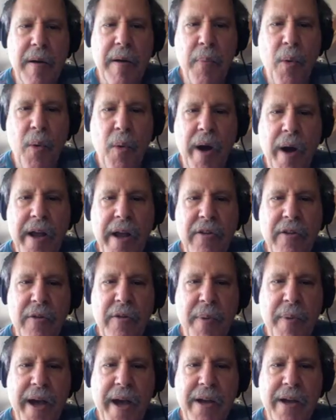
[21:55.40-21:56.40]
point
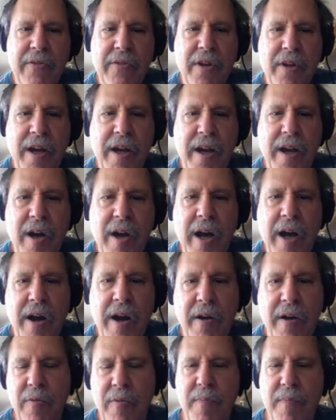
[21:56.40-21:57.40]
about
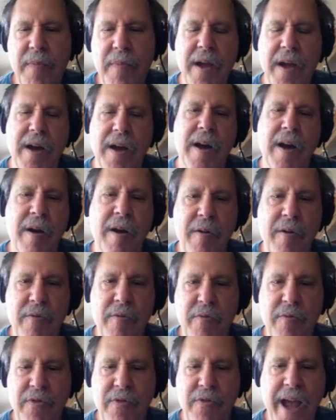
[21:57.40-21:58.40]
the
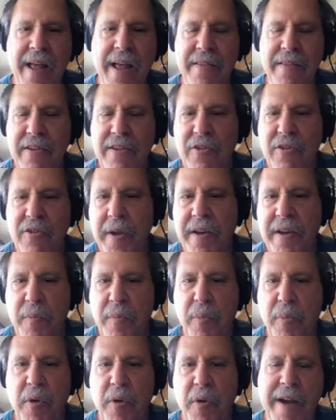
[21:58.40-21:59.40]
athletes being
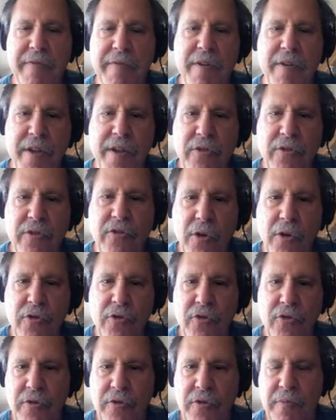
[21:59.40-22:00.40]
deprived of their
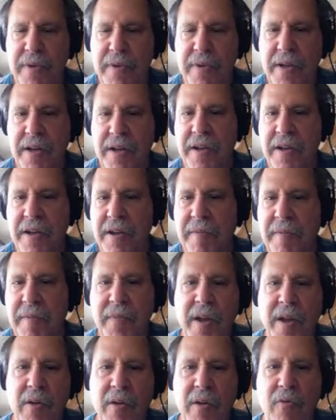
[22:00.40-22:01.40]
social media
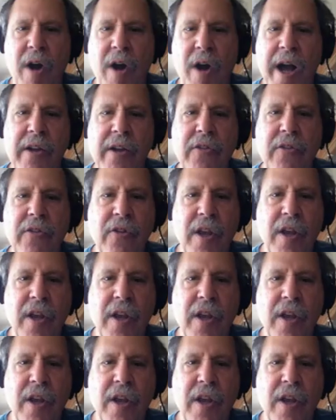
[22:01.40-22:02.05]
rights,